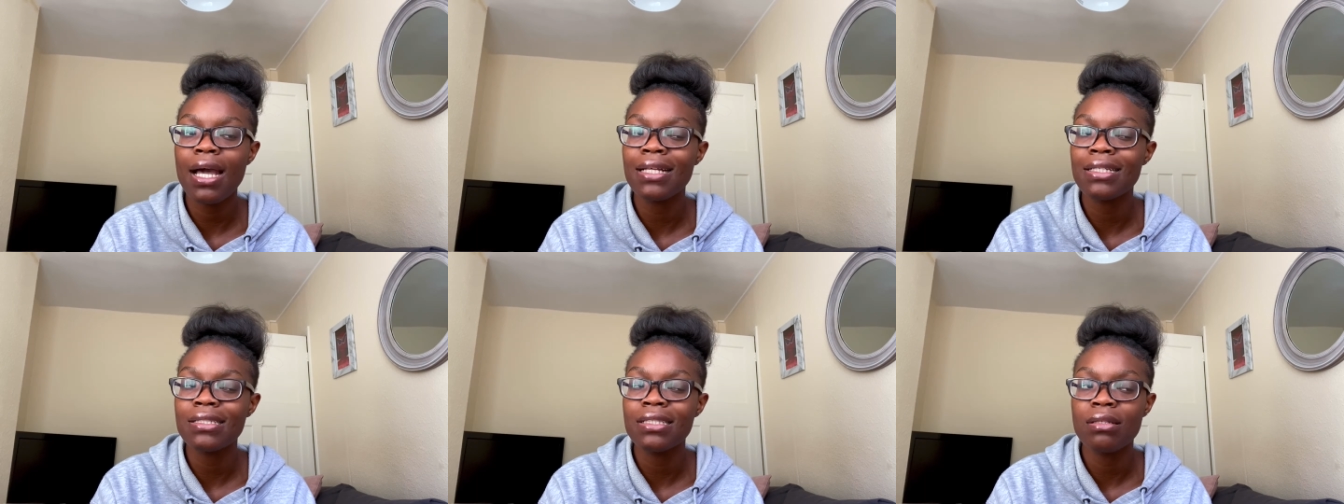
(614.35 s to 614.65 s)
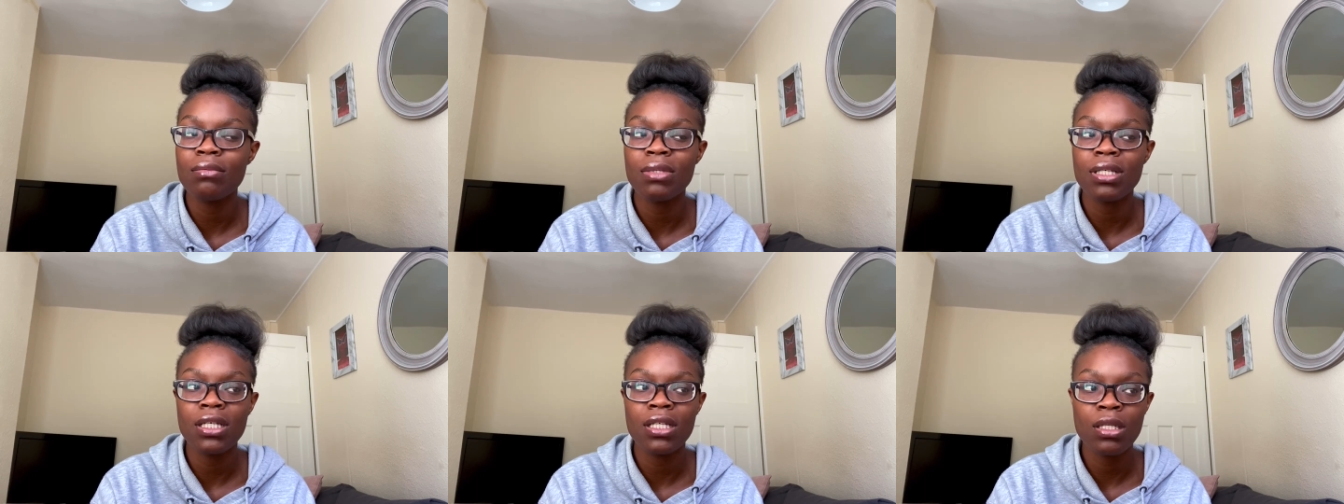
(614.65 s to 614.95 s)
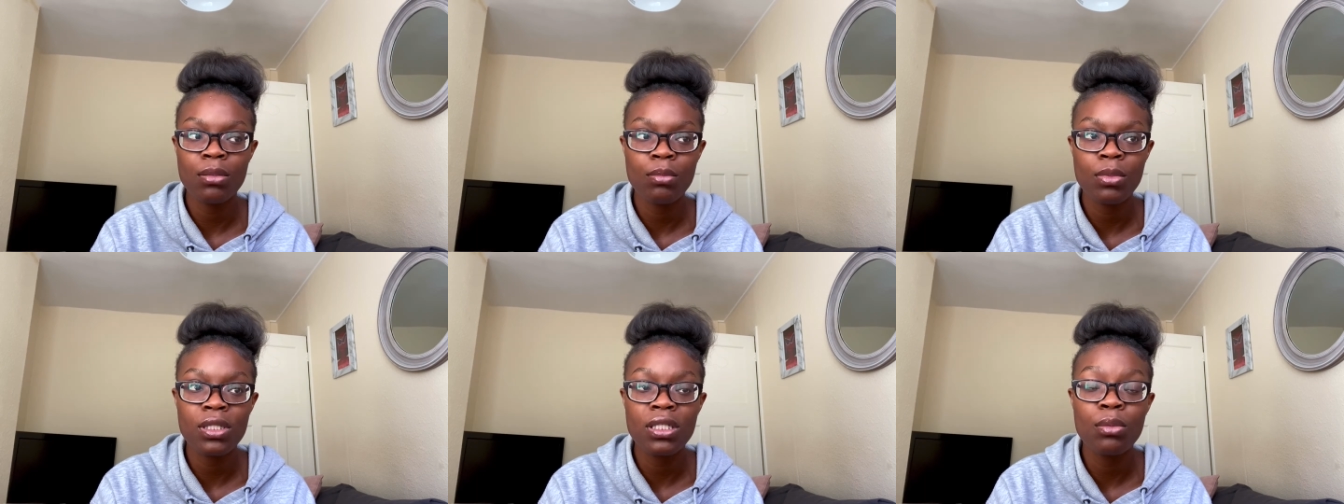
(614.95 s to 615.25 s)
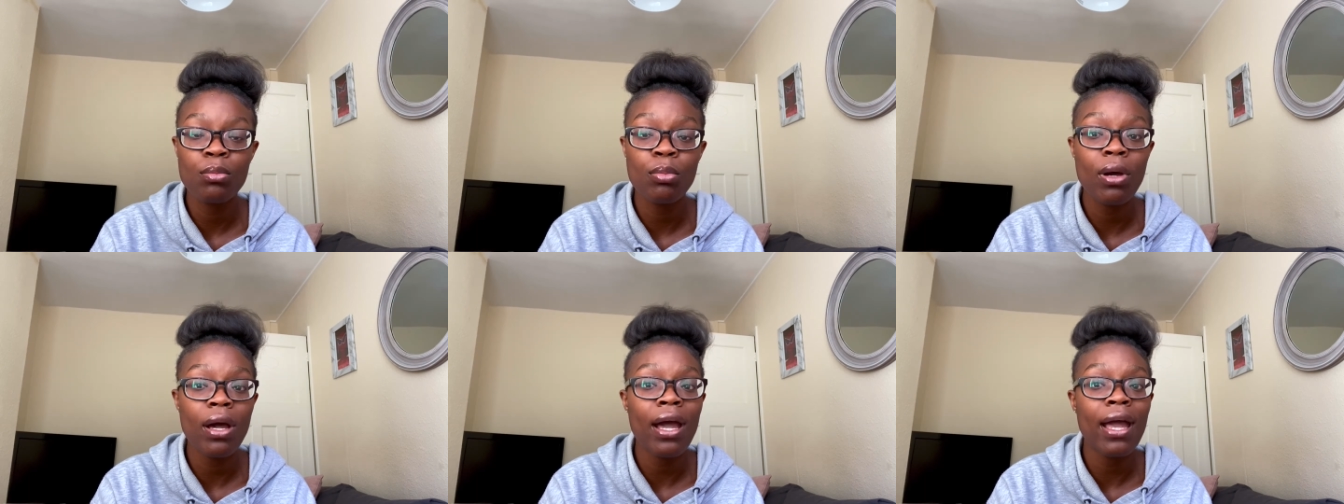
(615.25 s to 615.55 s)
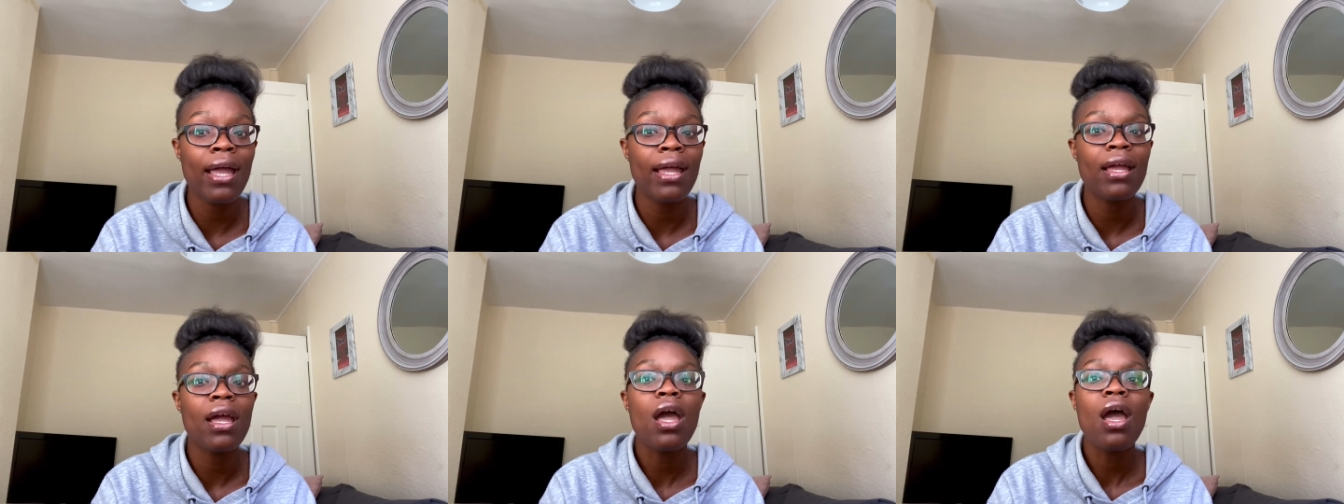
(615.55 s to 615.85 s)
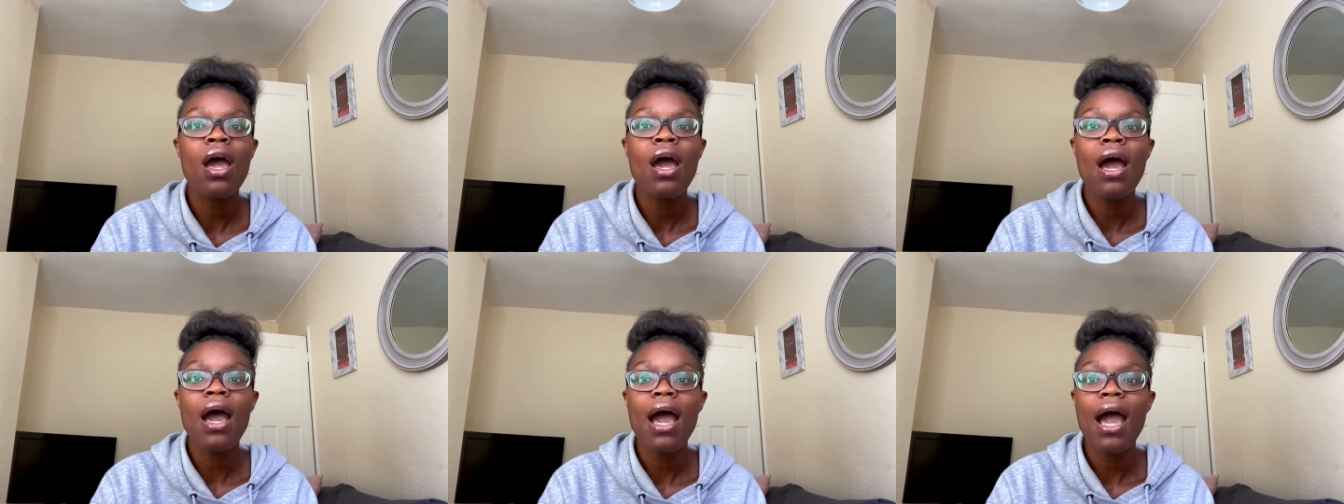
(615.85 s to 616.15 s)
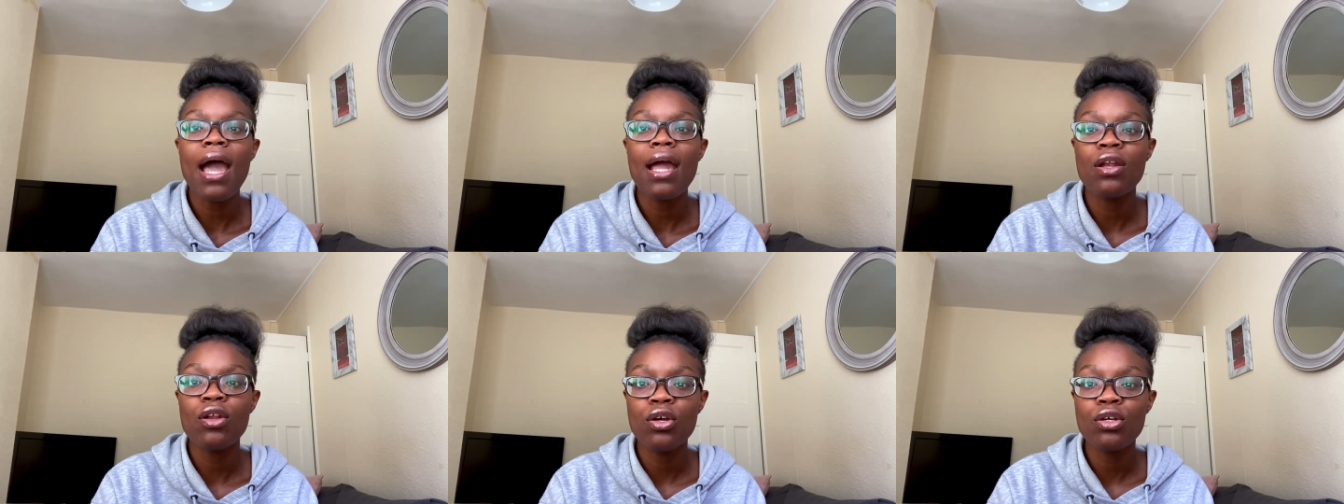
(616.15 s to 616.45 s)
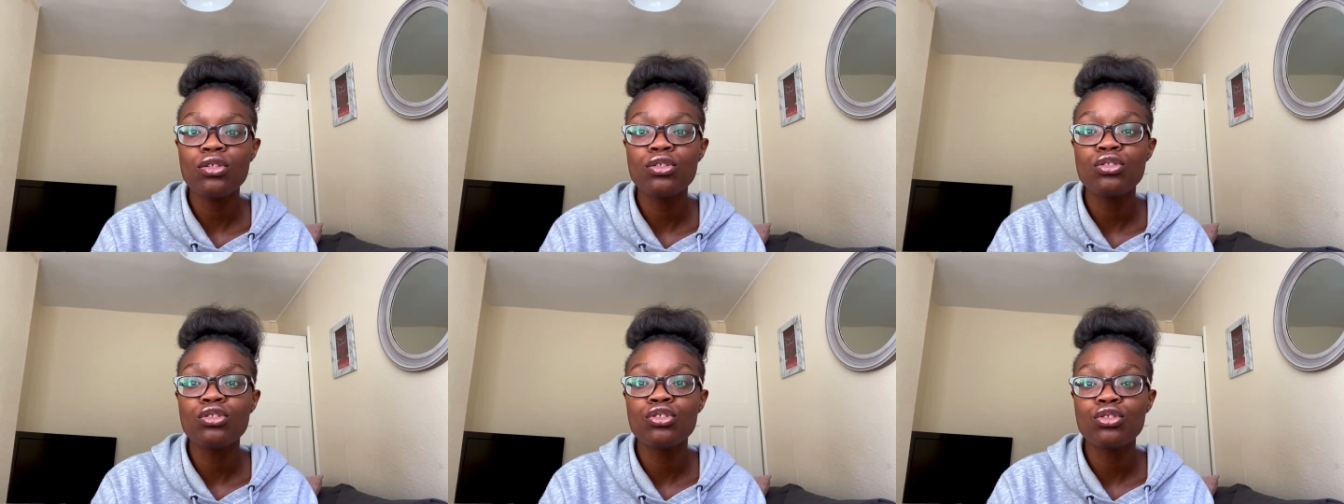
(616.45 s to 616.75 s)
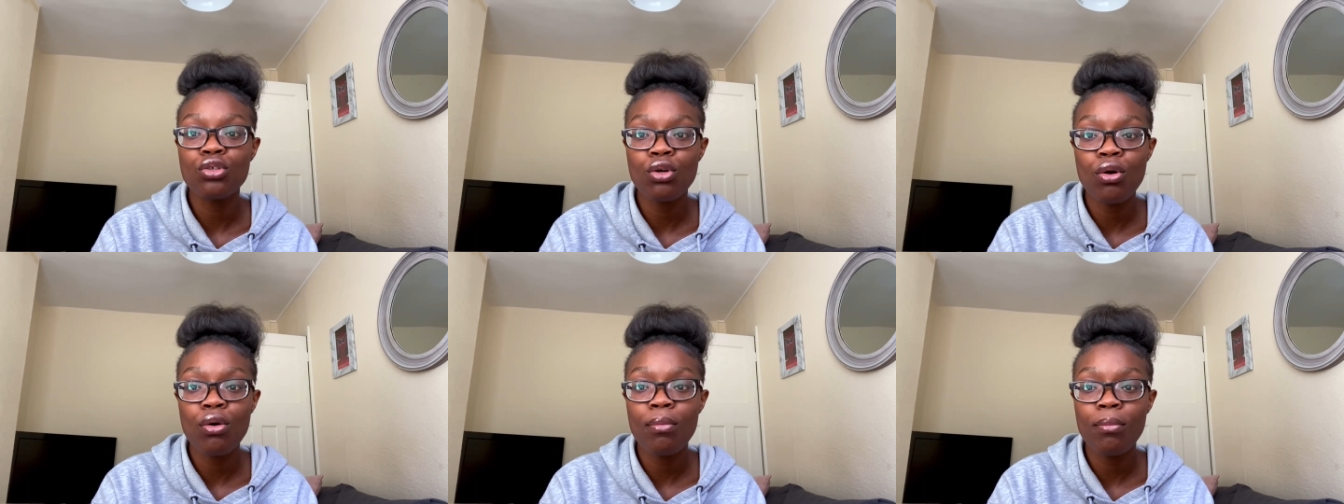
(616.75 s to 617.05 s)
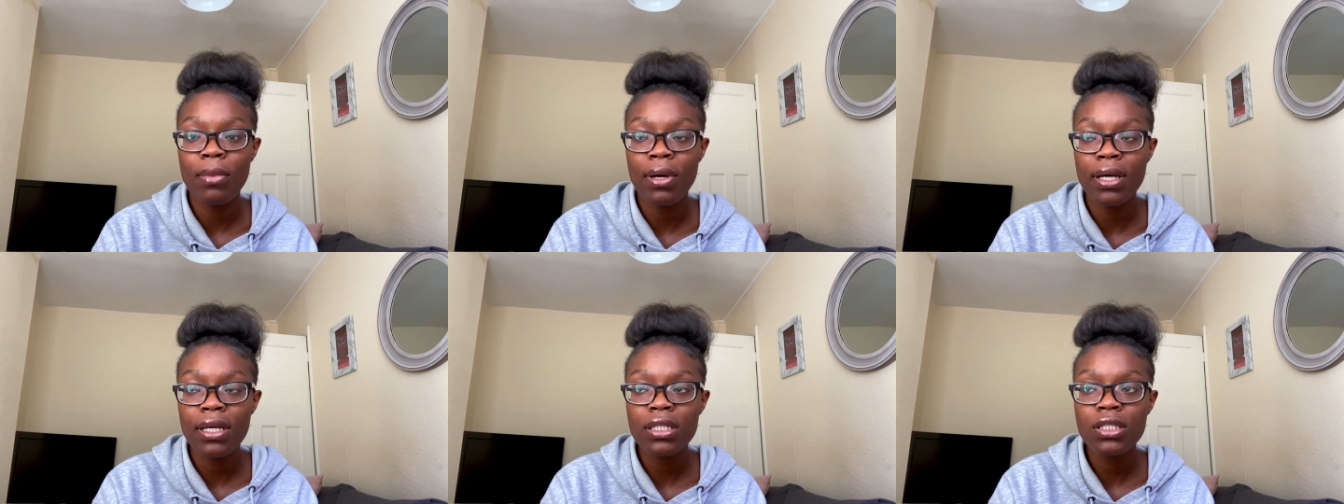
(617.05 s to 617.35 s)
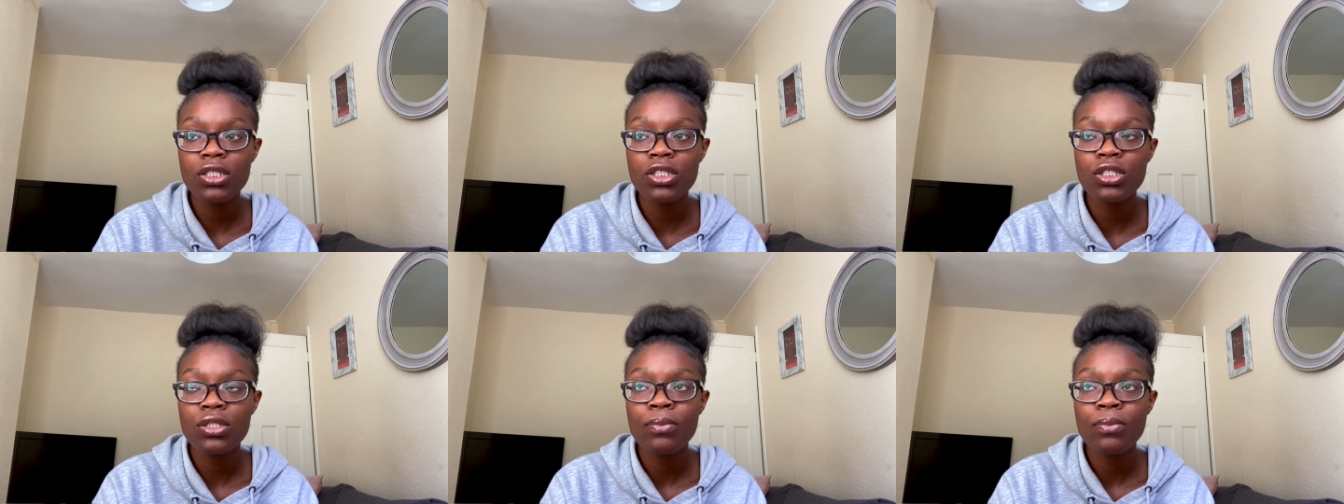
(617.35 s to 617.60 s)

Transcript: I didn't make any money, but I learned so much.